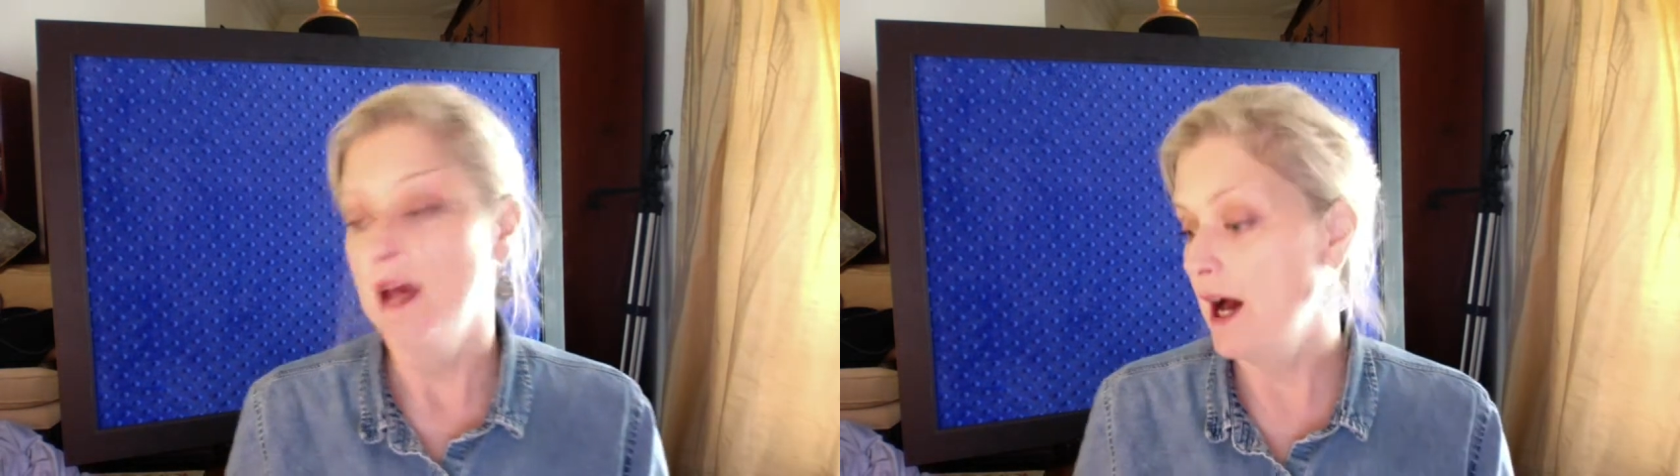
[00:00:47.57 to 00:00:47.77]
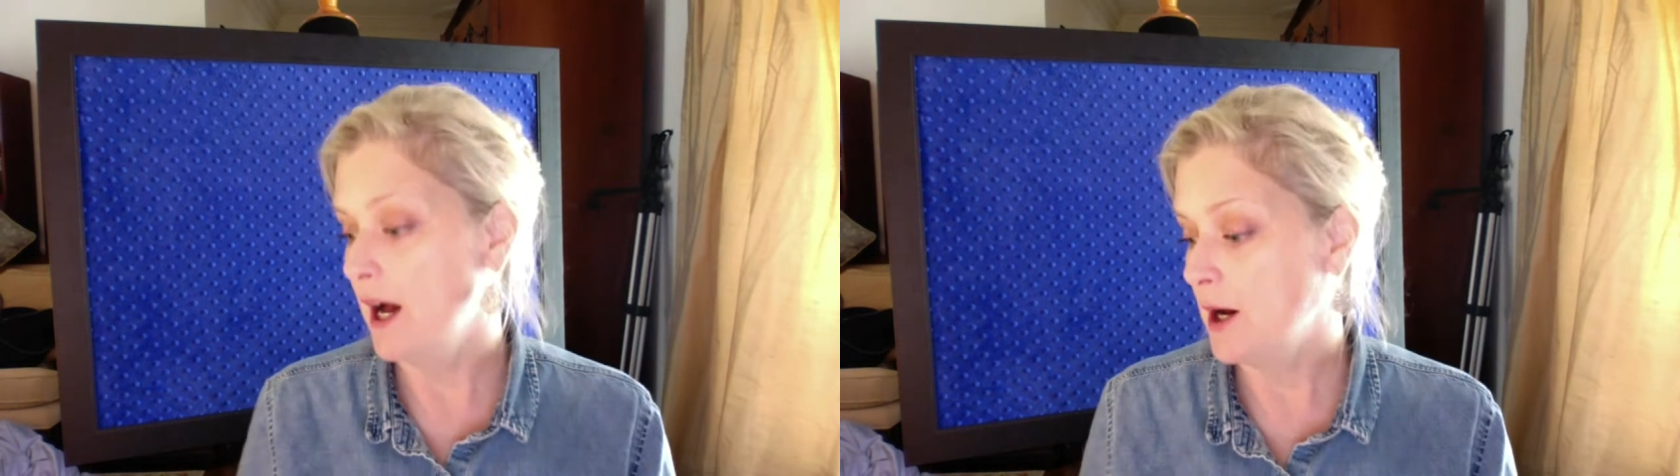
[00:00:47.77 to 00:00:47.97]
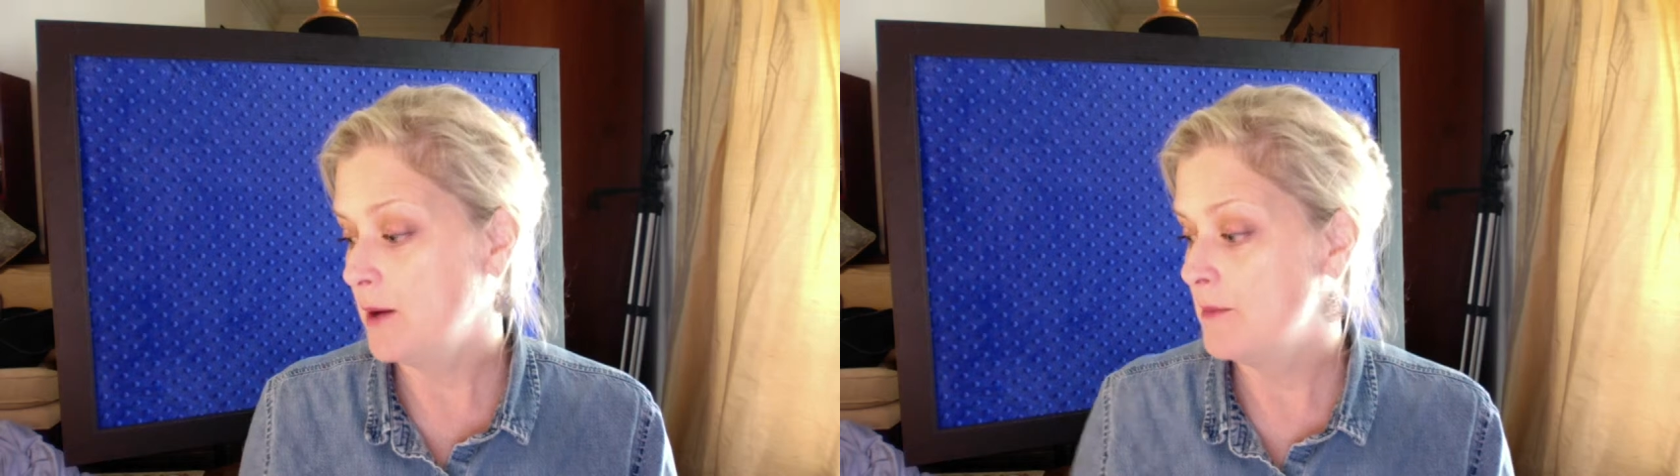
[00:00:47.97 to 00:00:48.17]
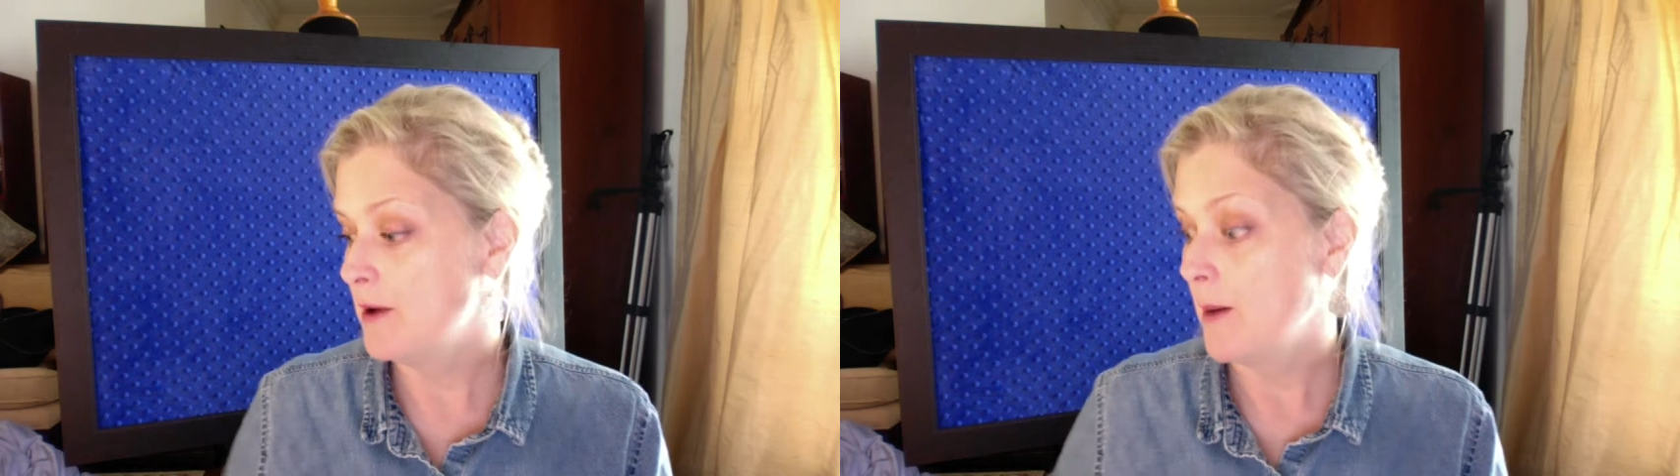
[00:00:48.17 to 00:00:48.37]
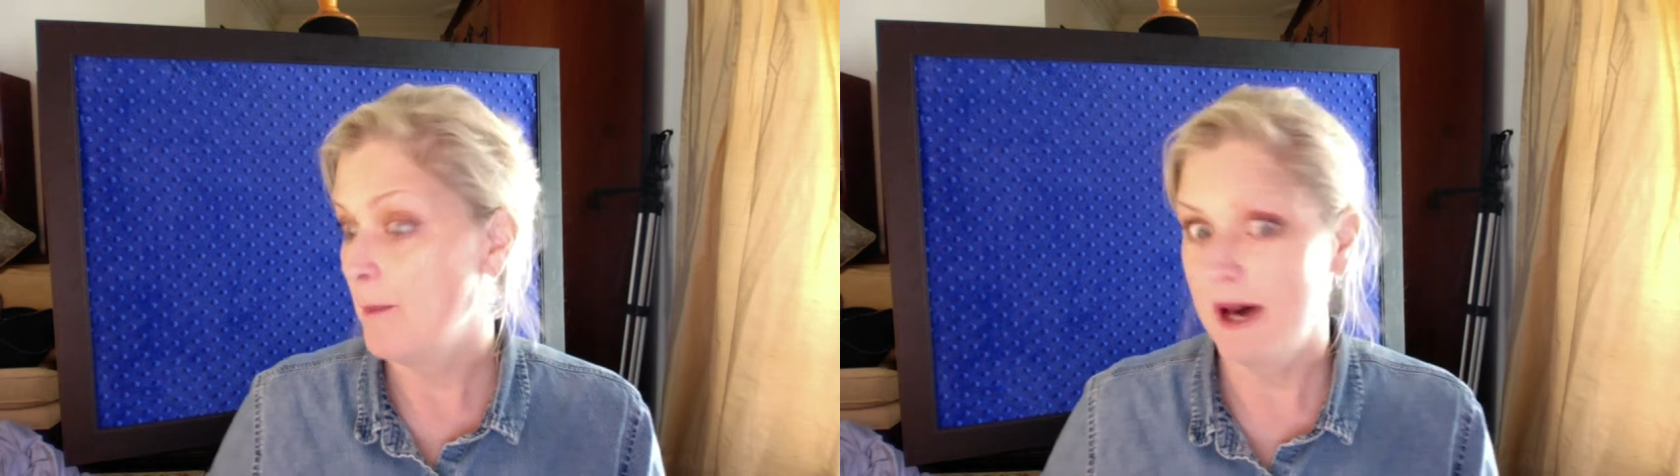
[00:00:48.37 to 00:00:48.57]

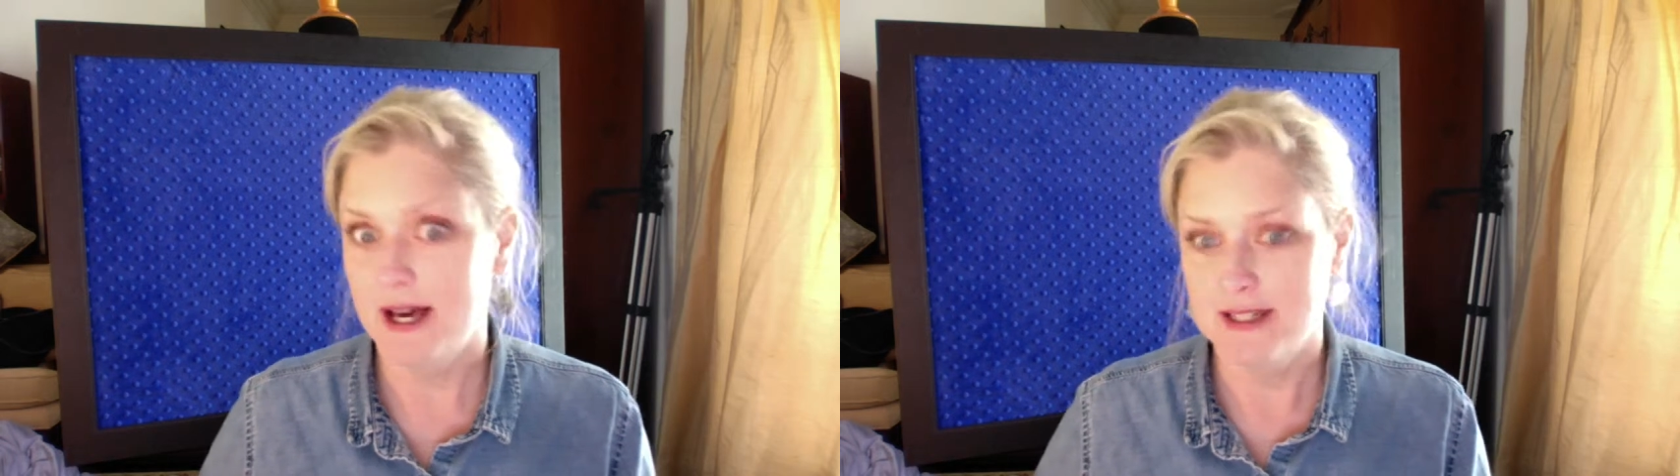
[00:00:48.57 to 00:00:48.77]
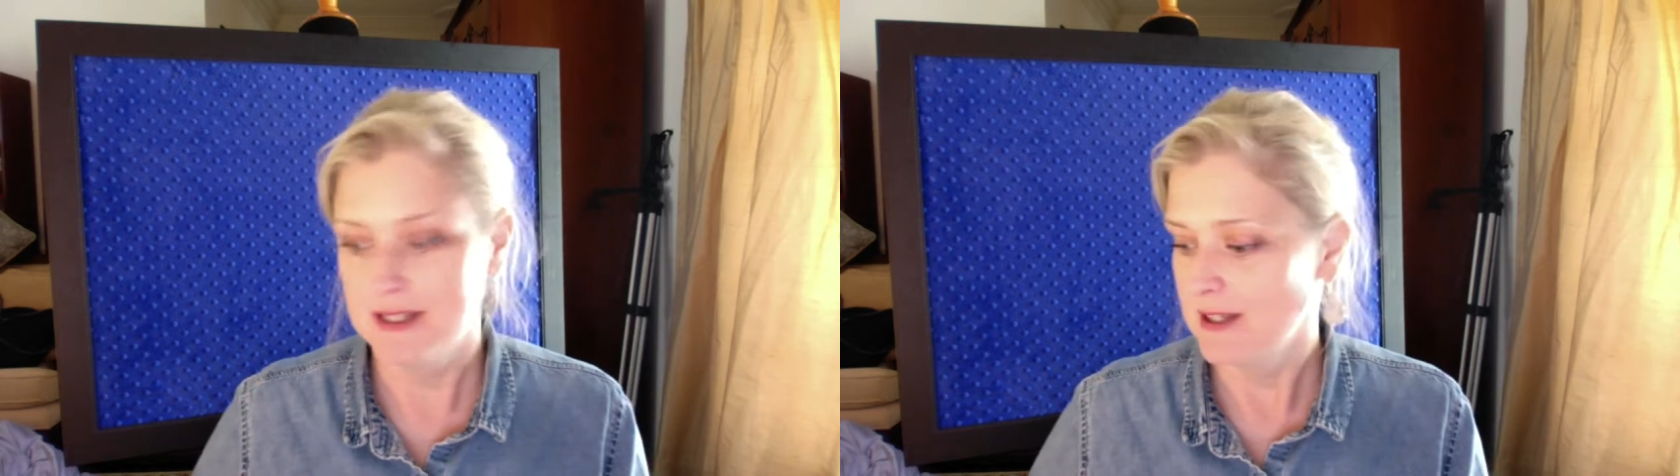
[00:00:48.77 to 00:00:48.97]
But